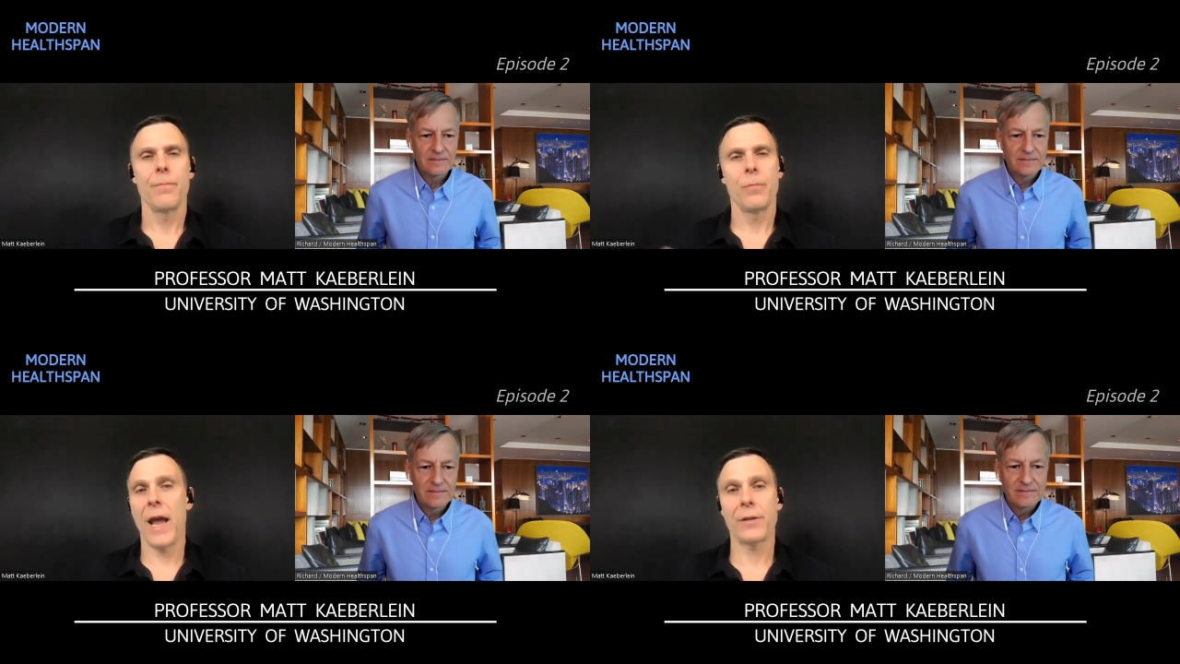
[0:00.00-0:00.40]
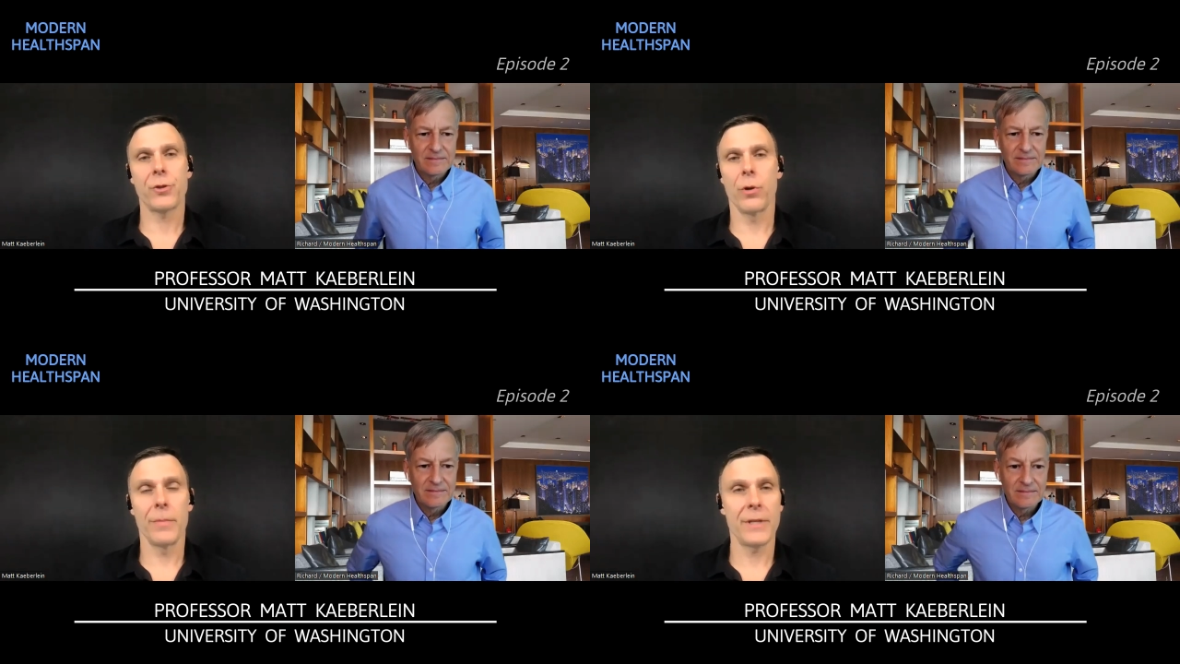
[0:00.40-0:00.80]

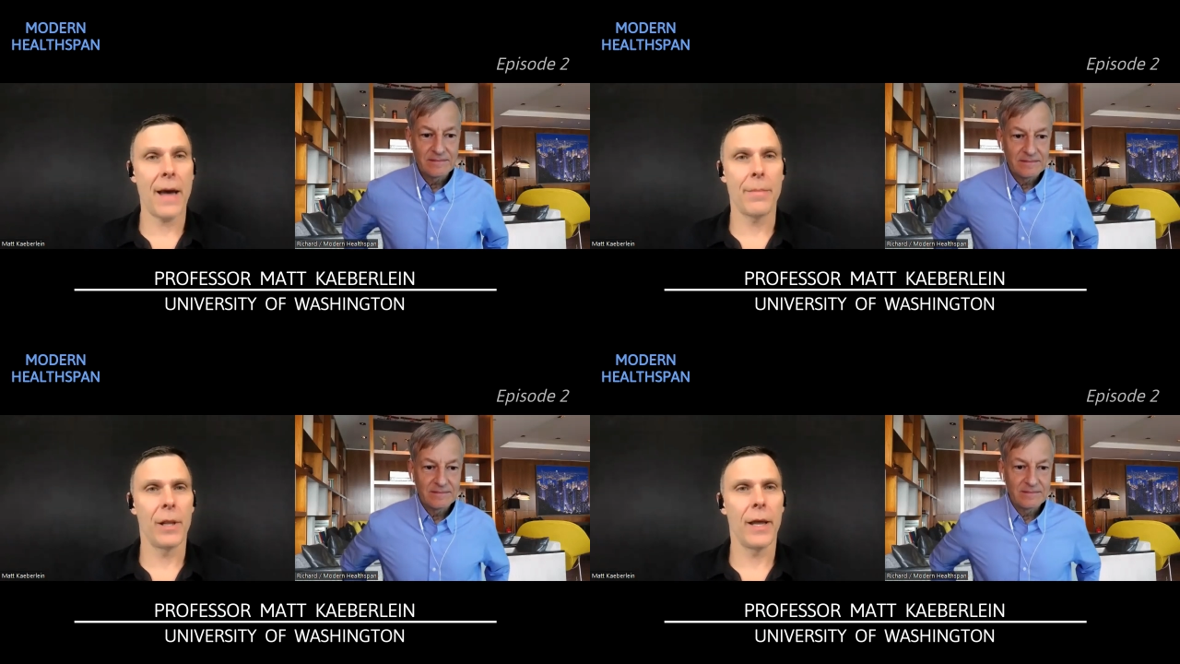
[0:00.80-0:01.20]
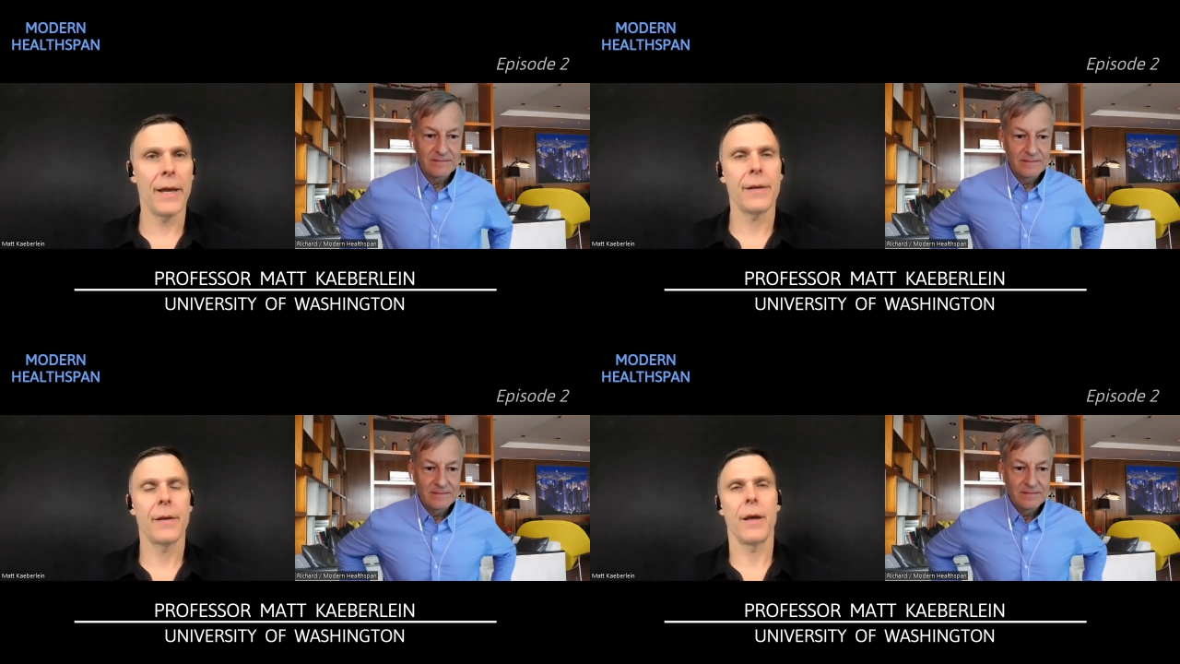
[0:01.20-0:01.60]
Speaker 1: natural
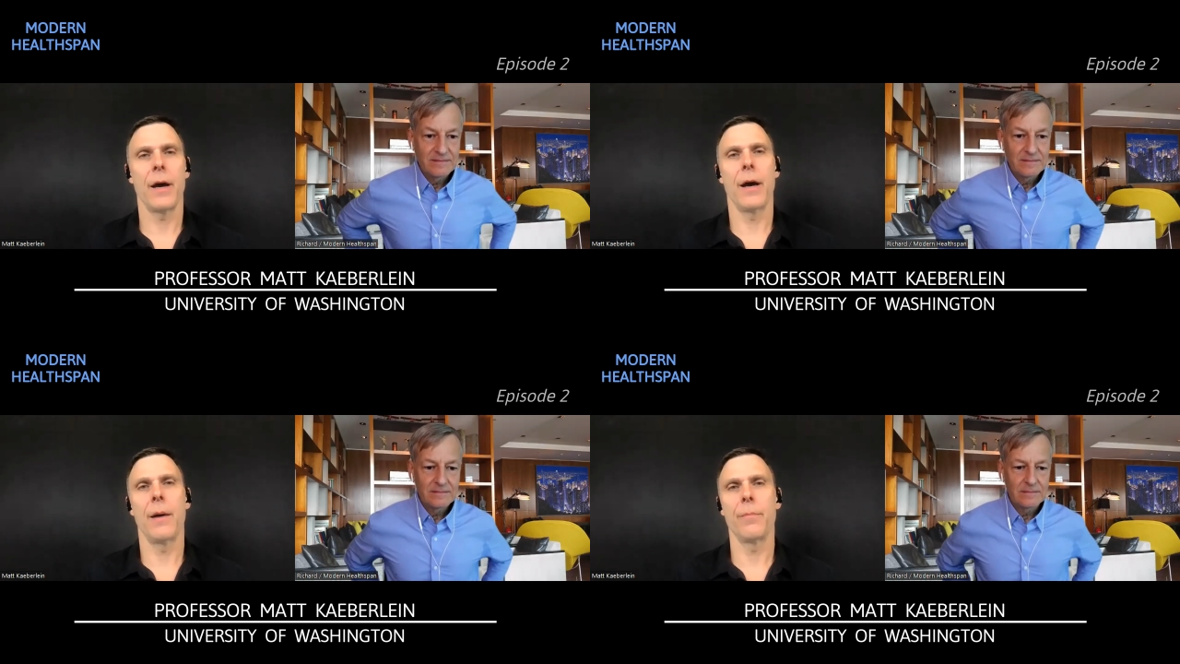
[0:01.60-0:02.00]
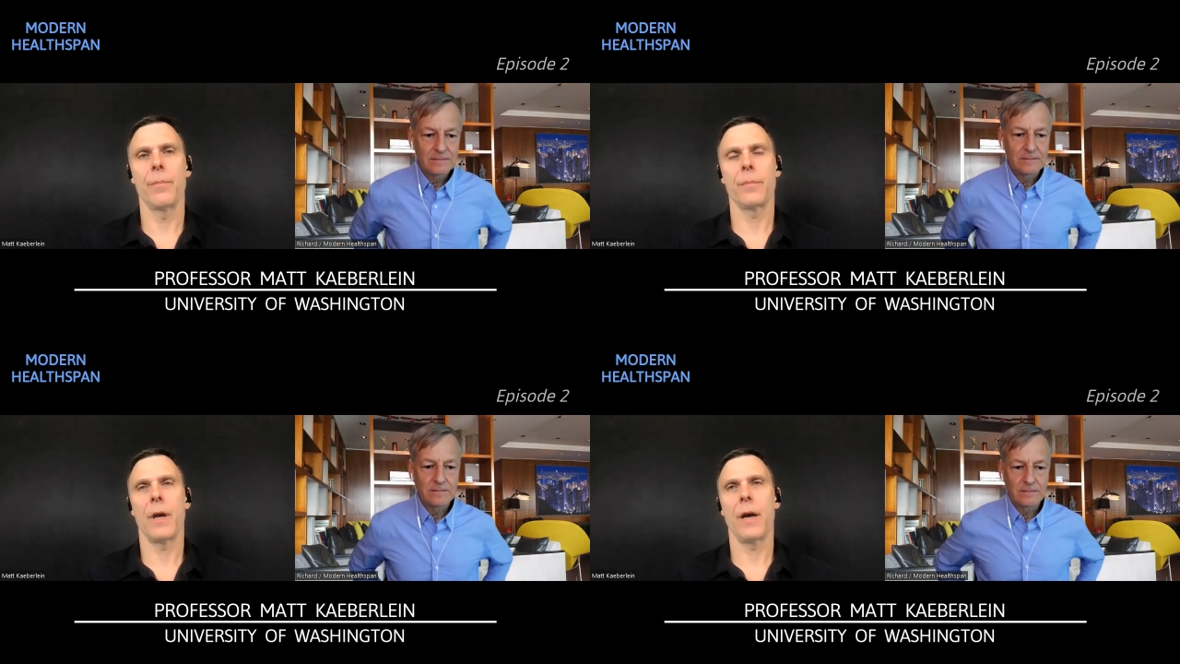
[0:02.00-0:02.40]
metabolite. Um,